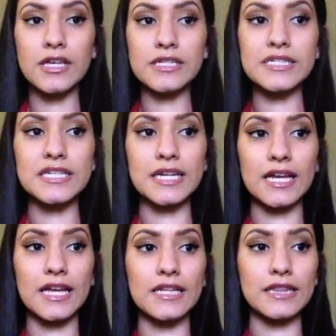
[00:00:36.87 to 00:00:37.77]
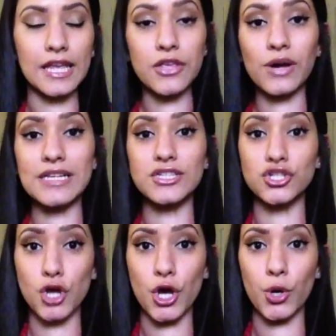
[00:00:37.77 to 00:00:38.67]
to let you guys
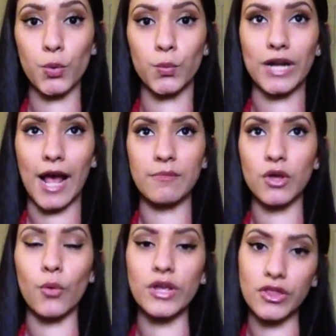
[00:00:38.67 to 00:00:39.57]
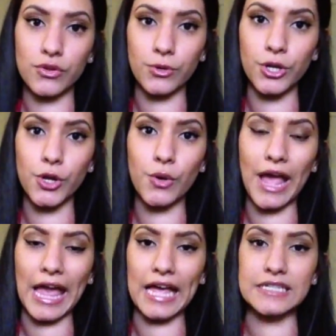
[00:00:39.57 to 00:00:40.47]
know what I'm going through,
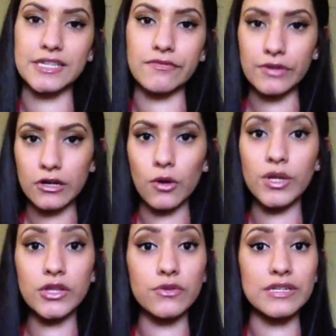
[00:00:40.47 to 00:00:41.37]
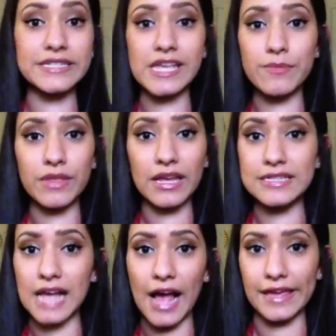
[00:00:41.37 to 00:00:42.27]
and if you're going through the same thing
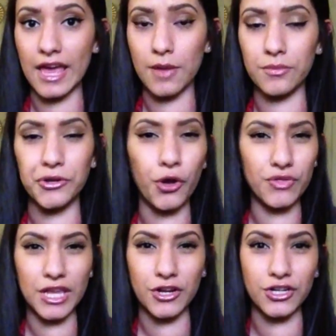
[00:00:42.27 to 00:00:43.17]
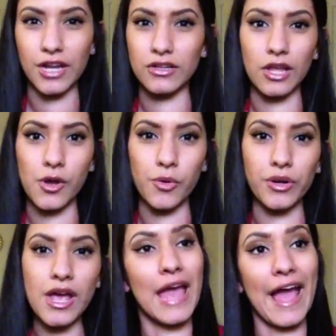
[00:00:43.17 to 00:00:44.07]
as I am, know that you're not
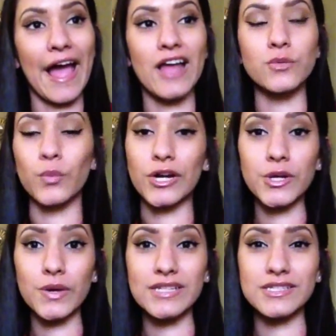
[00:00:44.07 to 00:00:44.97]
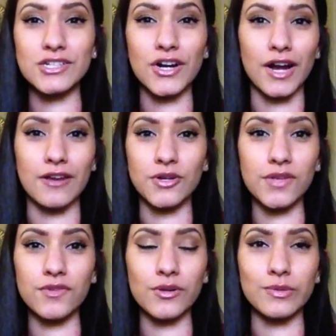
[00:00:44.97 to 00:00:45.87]
alone. And where do I start? I don't
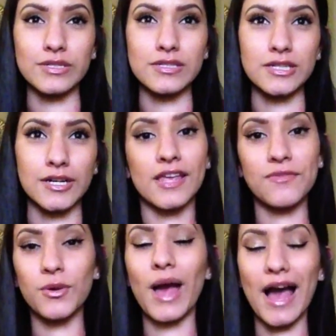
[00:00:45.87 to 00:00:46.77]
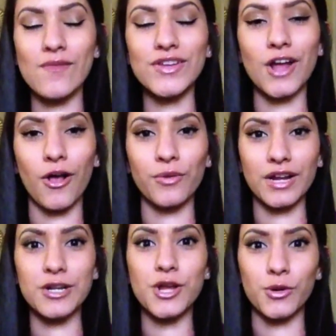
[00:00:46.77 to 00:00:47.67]
even know where to start. If you haven't
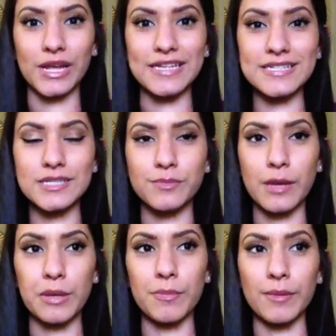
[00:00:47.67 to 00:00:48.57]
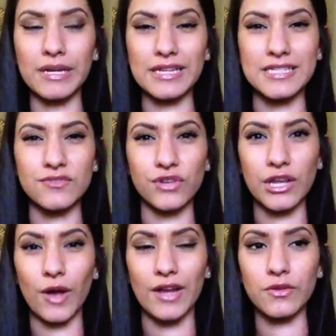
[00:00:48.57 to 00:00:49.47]
already noticed, maybe by my last
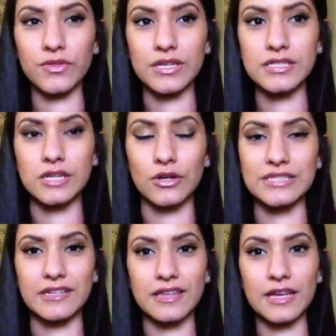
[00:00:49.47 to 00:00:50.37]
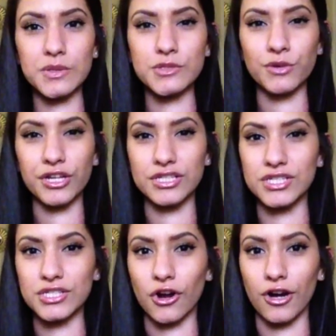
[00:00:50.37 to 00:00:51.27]
video, I don't think so, because I think I was wearing a
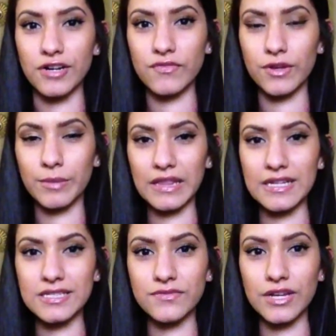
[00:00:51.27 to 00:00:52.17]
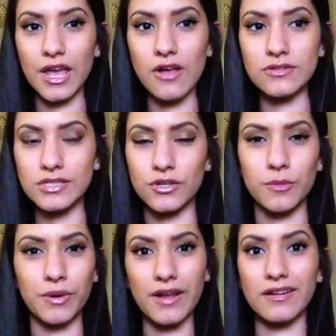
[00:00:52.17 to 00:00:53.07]
scarf on my last video, so
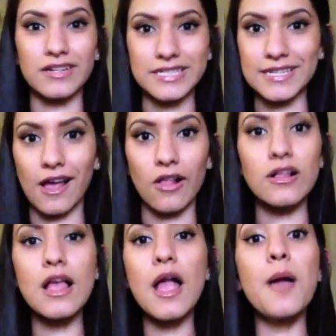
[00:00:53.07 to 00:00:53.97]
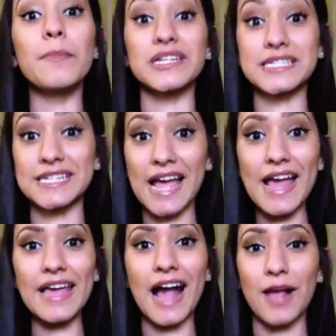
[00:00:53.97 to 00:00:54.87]
you probably couldn't tell. But
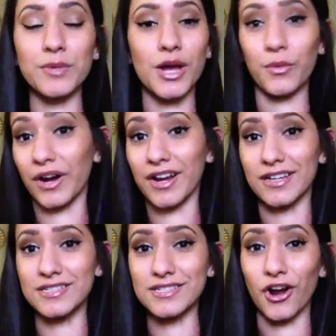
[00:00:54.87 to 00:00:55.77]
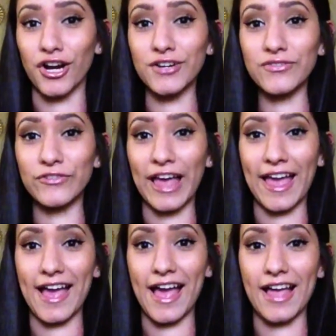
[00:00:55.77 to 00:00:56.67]
today, I'm not wearing a scarf,
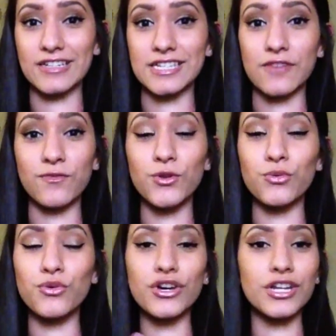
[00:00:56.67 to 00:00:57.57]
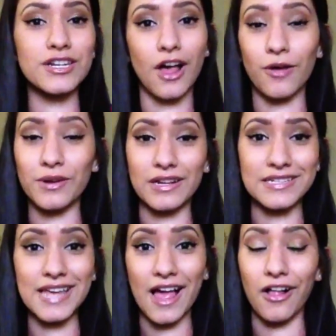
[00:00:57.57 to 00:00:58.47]
and if you couldn't already
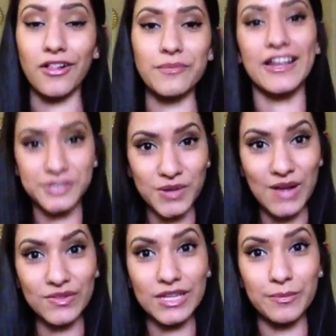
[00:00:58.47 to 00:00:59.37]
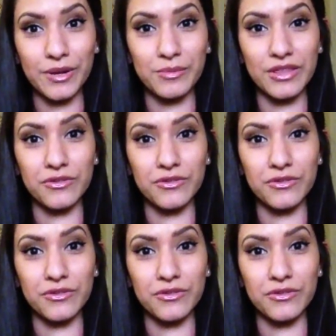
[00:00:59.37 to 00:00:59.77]
tell, I do have a lump on my